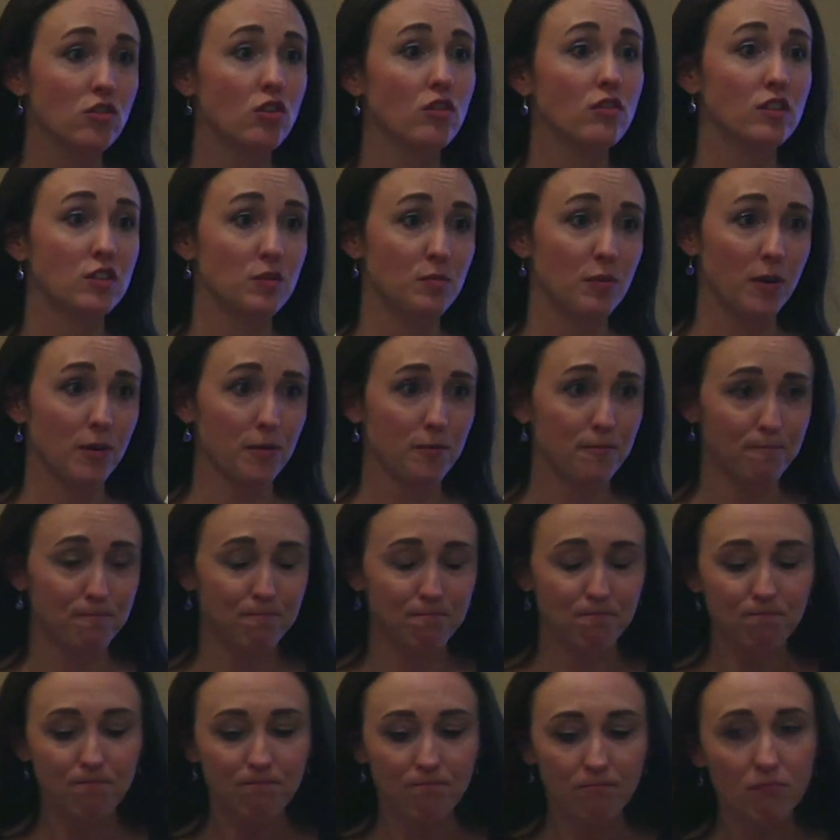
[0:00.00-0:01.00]
children's book.
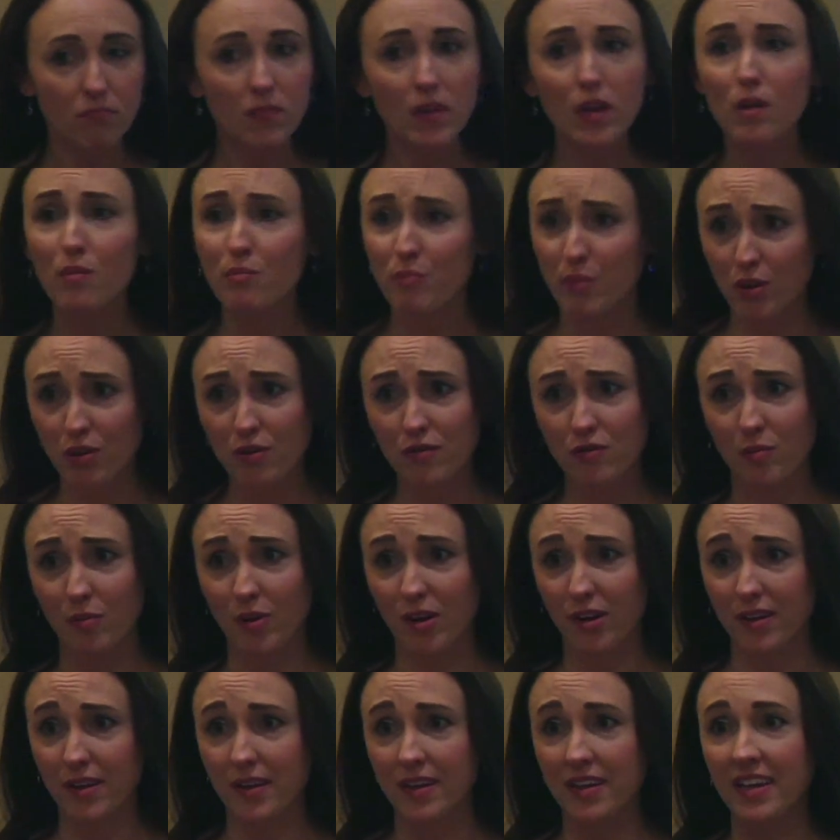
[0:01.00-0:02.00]
Beautiful
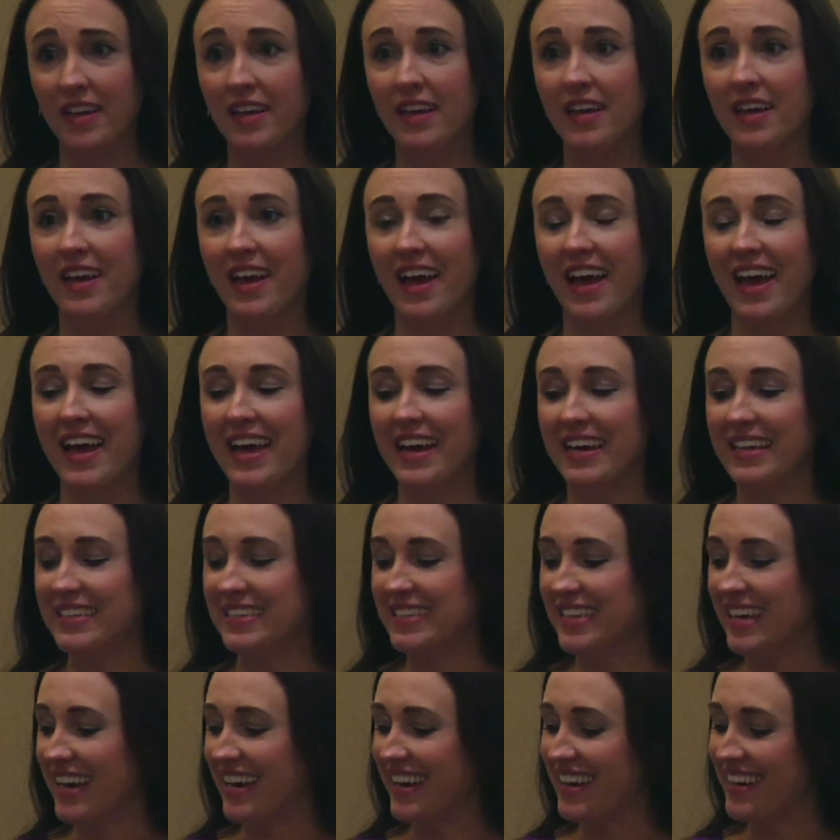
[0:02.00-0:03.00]
book.
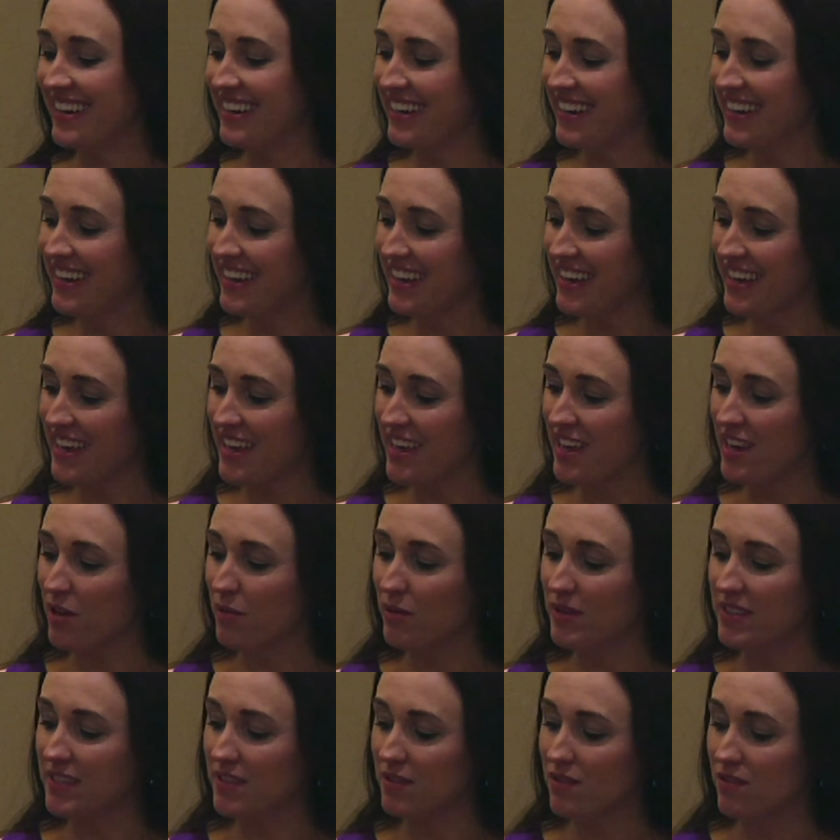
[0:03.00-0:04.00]
And it
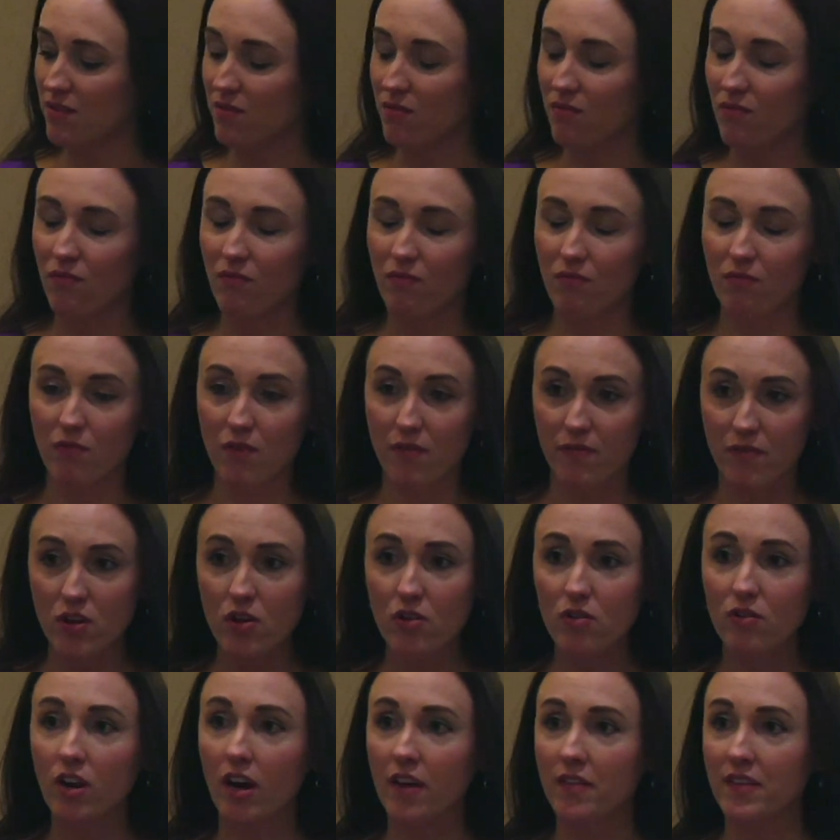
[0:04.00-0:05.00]
was
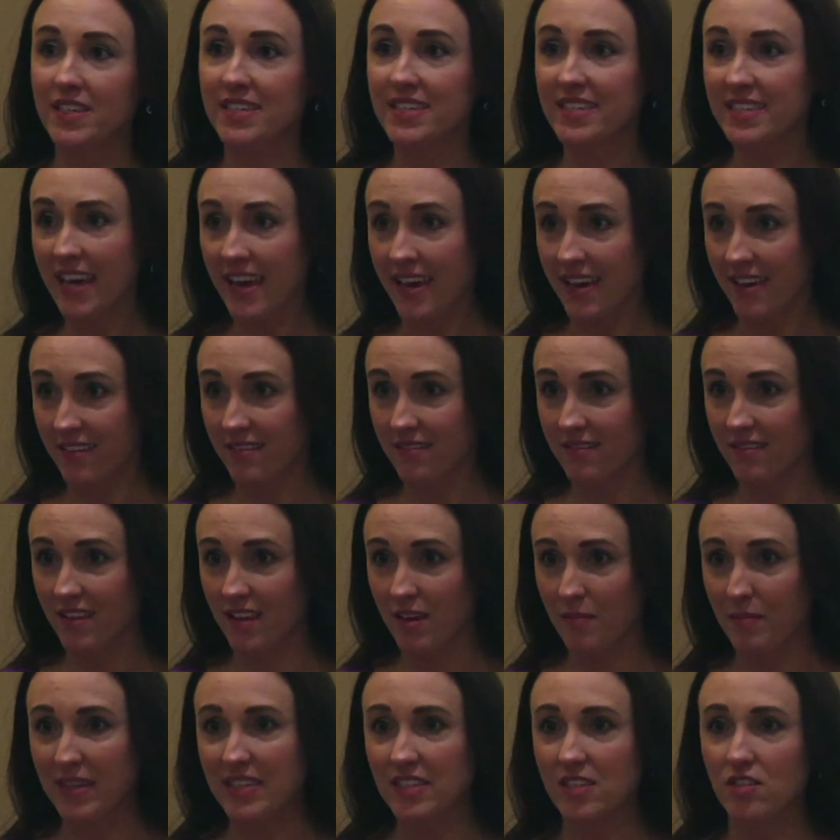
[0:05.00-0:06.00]
reviewed on the site.
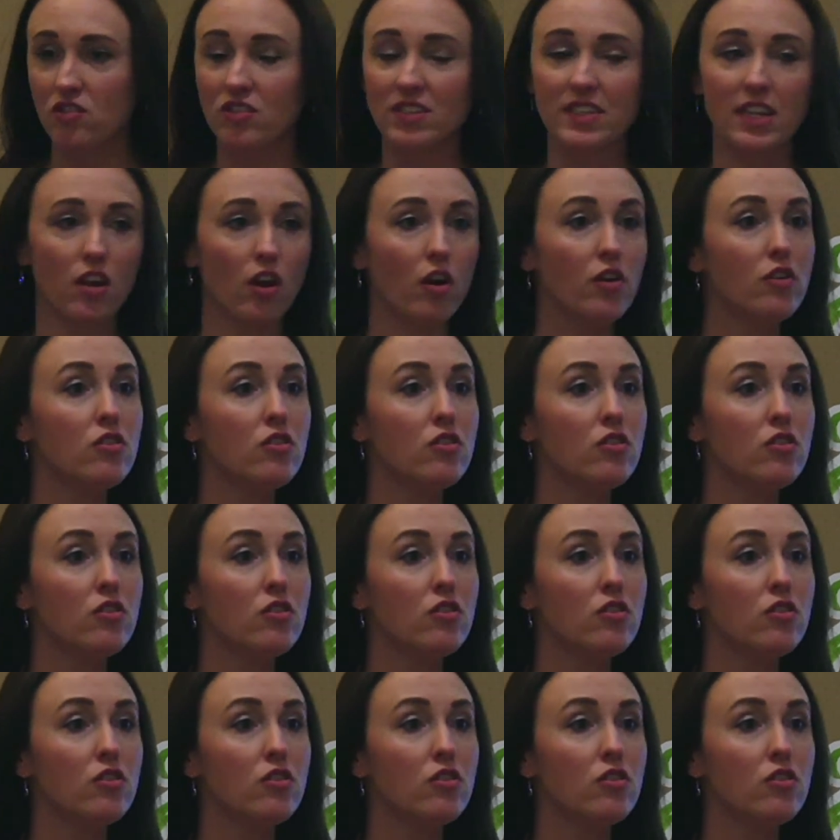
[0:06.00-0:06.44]
And my sister said, oh,